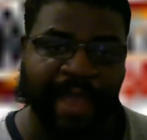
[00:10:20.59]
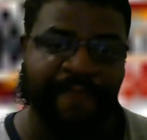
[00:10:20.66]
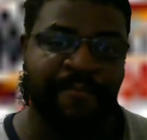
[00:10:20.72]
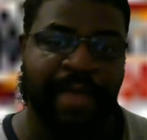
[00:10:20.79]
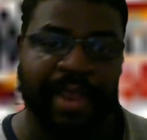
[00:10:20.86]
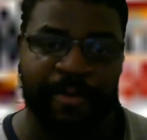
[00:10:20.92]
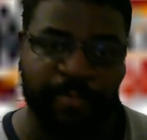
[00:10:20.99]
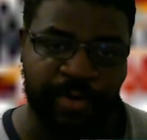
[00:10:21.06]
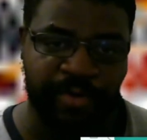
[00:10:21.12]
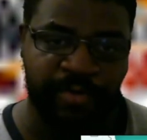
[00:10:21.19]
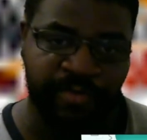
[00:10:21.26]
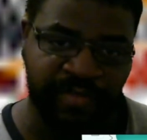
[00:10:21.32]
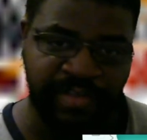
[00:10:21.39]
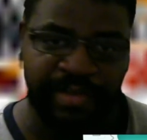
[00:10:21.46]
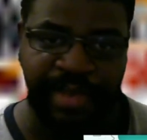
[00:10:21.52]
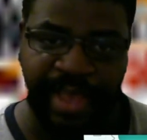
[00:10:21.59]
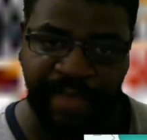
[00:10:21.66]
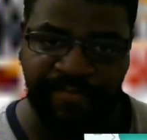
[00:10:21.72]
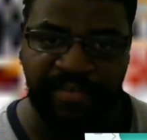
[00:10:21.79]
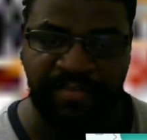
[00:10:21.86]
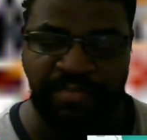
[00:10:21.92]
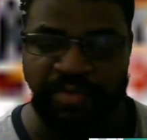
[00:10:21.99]
Matt Riddle could still have
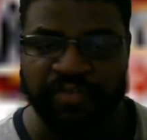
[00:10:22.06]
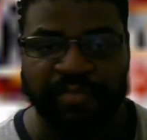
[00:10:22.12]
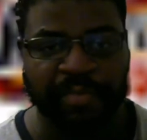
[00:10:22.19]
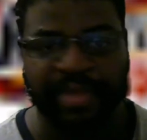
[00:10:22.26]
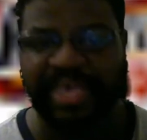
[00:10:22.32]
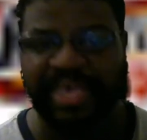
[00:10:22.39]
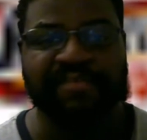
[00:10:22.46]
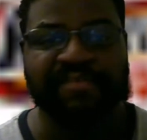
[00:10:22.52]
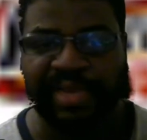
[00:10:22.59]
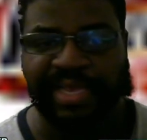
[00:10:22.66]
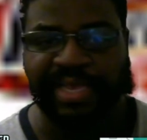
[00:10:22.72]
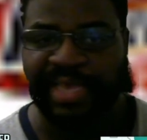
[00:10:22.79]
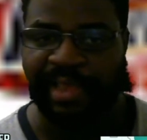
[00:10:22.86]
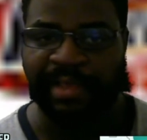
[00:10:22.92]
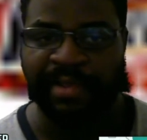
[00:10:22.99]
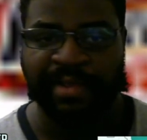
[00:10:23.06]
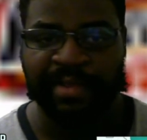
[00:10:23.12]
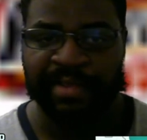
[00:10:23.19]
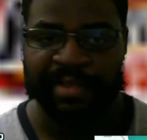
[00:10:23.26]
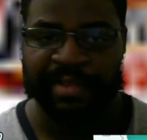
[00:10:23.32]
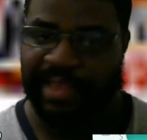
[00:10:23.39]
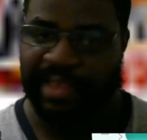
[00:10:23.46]
his music, but Keith Lee can't?
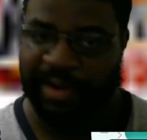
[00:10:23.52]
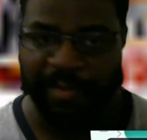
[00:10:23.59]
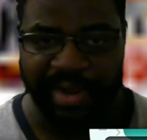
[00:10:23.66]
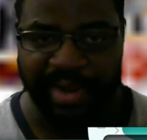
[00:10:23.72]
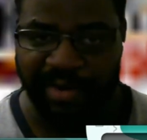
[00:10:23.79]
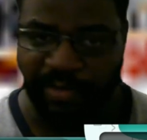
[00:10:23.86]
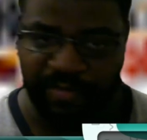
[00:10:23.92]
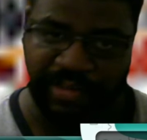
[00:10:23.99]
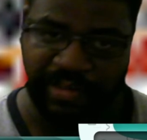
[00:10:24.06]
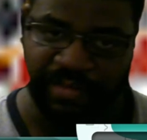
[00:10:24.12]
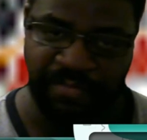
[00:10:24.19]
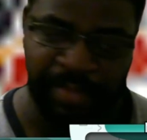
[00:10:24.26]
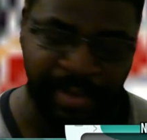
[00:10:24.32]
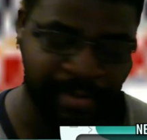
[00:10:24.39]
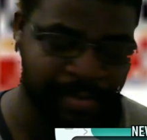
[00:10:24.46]
That don't make no sense, man.